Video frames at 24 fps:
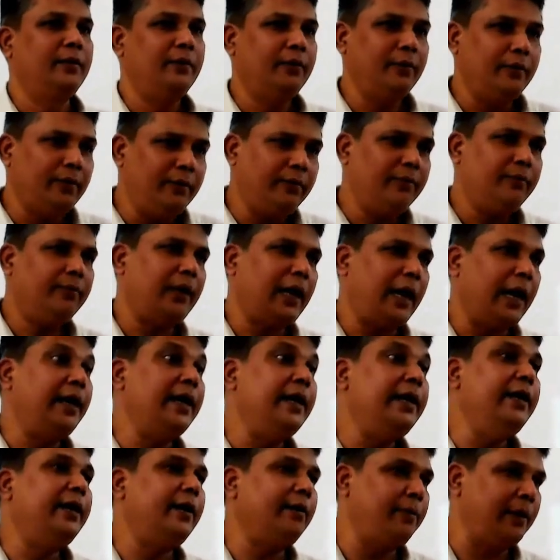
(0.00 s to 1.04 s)
no,
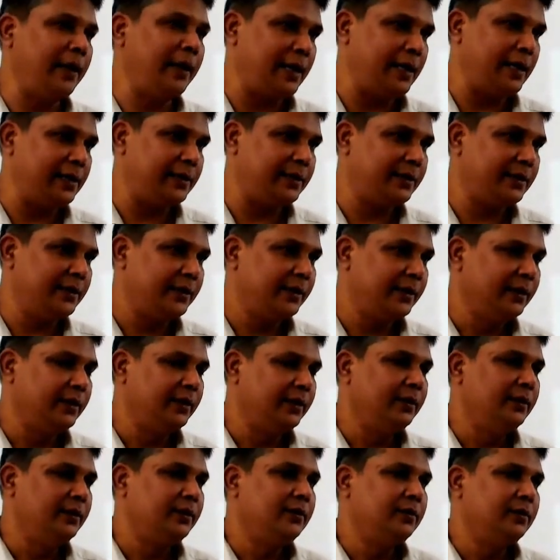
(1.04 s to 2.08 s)
at intervals.
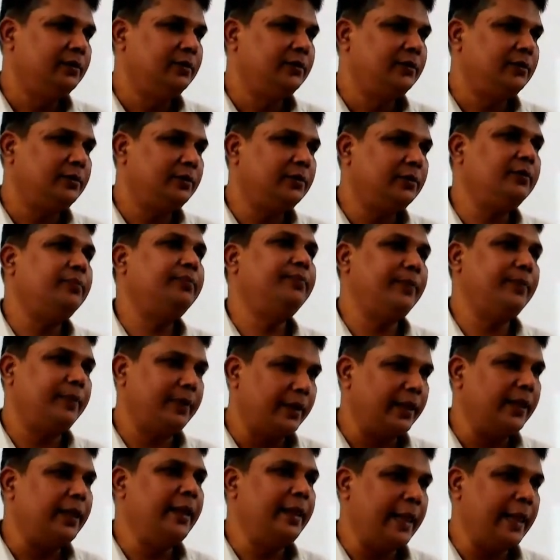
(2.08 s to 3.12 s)

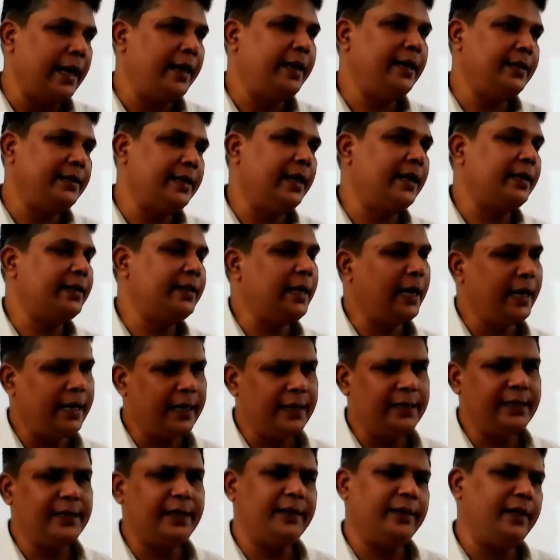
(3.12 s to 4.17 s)
So that is that. That
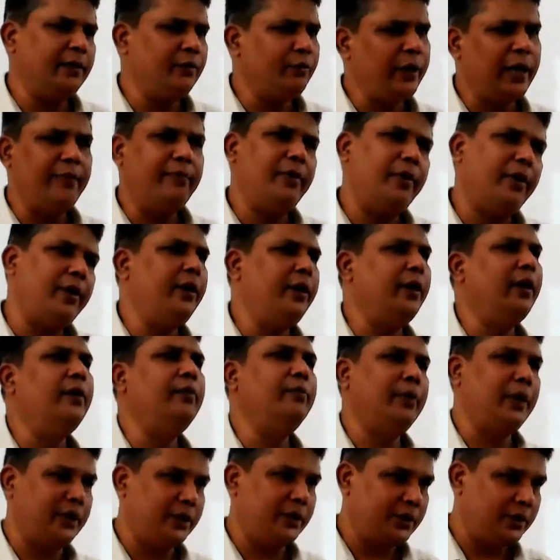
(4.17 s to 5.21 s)
is that we have not
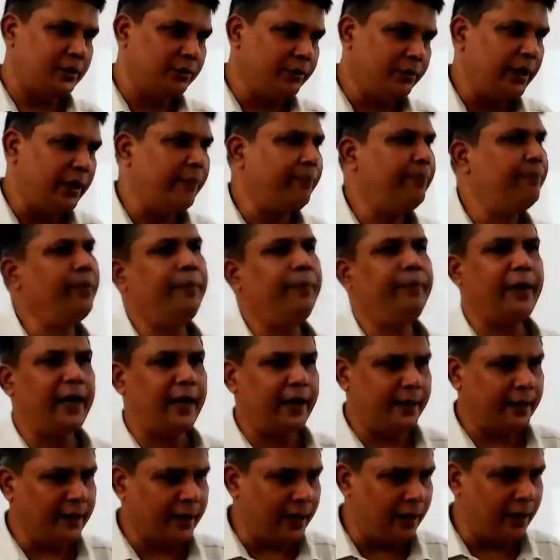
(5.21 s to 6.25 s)
done much. We have
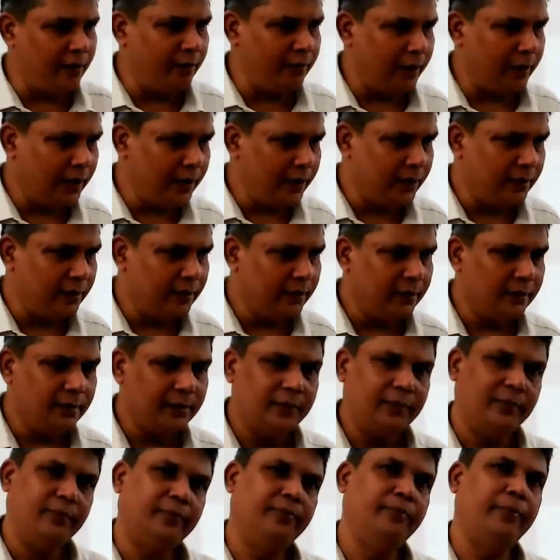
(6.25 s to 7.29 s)
prepared the groundwork,
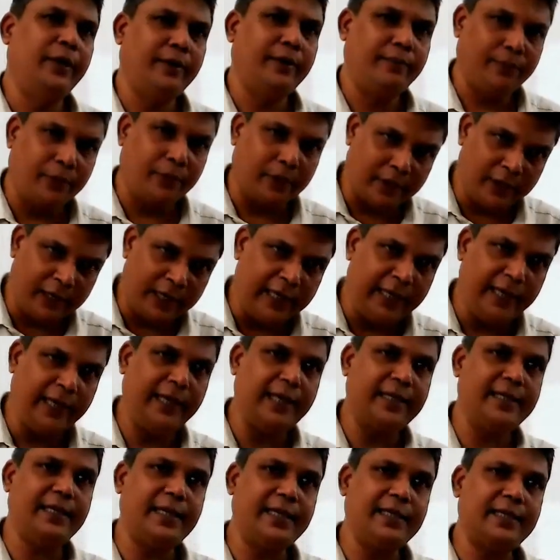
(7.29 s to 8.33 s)
but for the
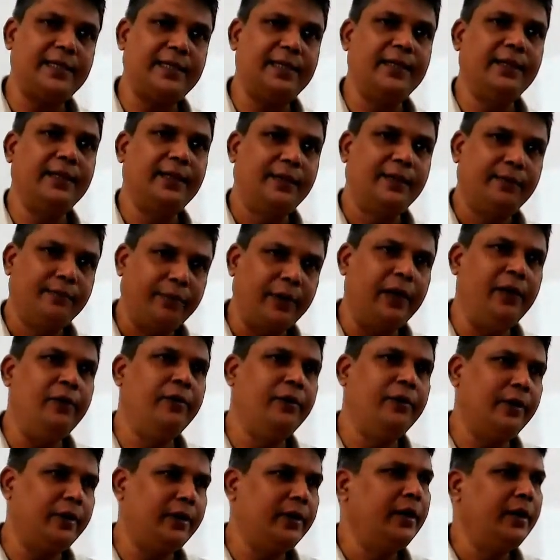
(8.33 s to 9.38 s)
linkages,
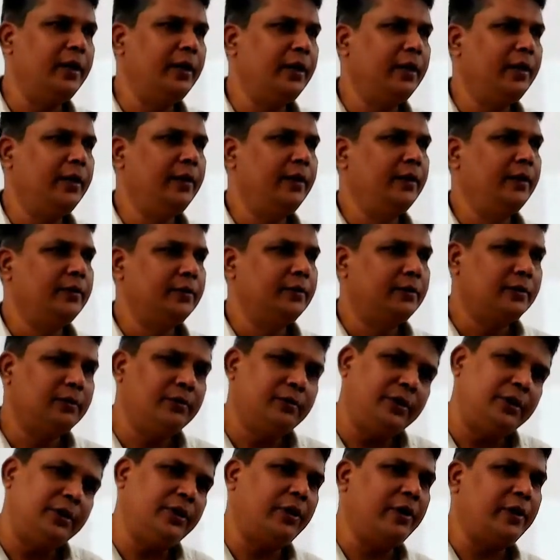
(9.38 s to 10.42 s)
failure. So
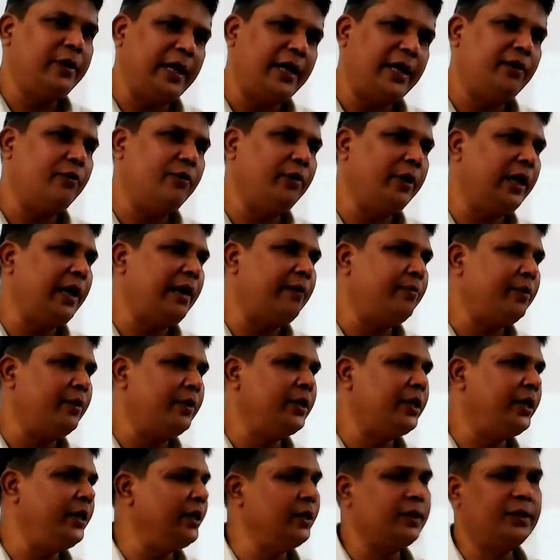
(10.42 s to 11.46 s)
we thought that okay,
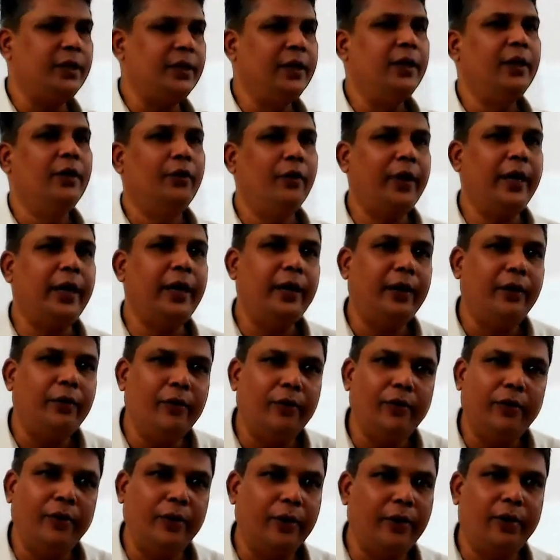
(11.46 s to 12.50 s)
after 3 years, okay,
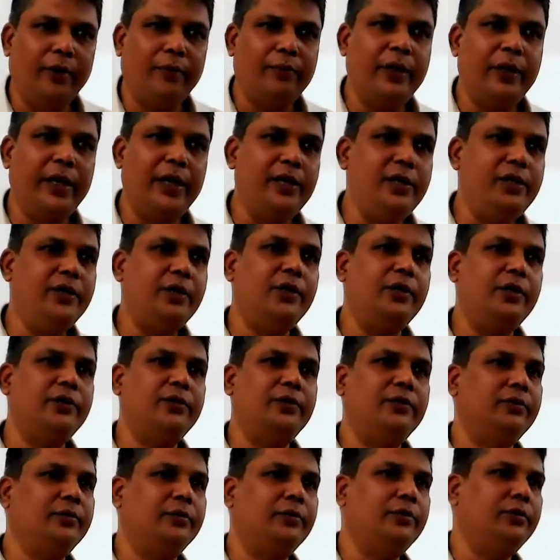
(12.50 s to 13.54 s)
no, none of the
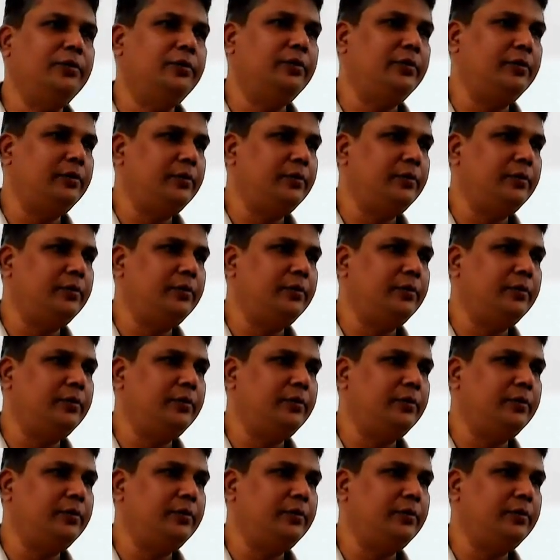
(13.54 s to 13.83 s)
NGOs